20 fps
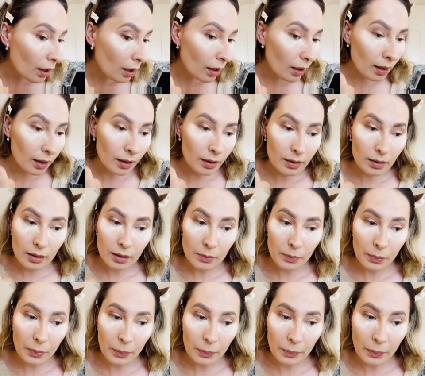
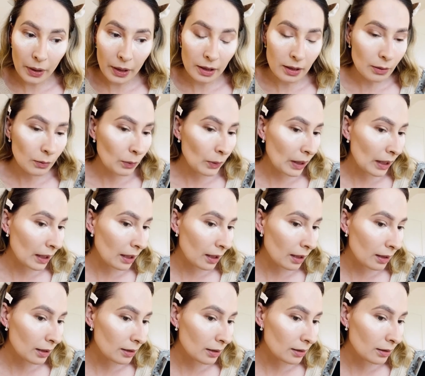And by the way,
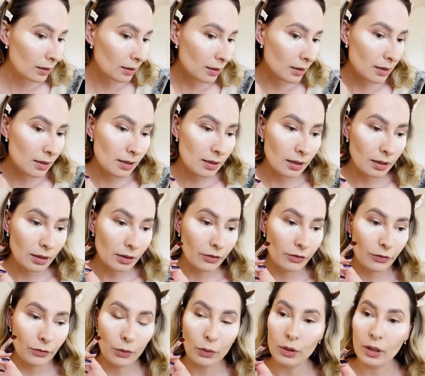I did not see any
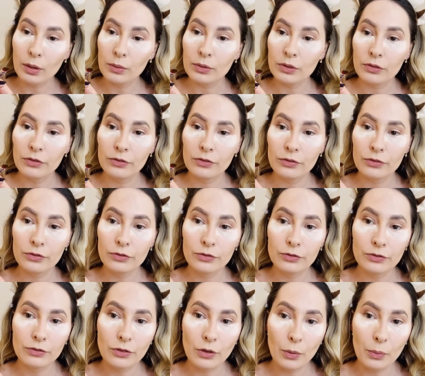fallout
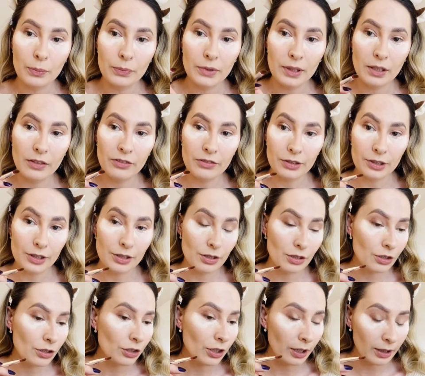from the first
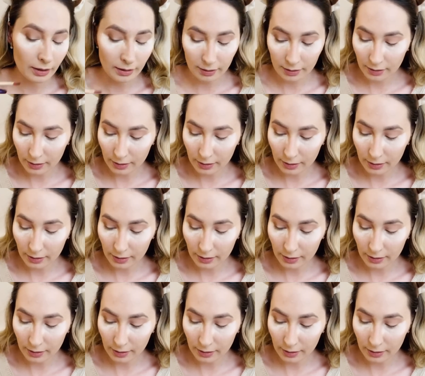shade.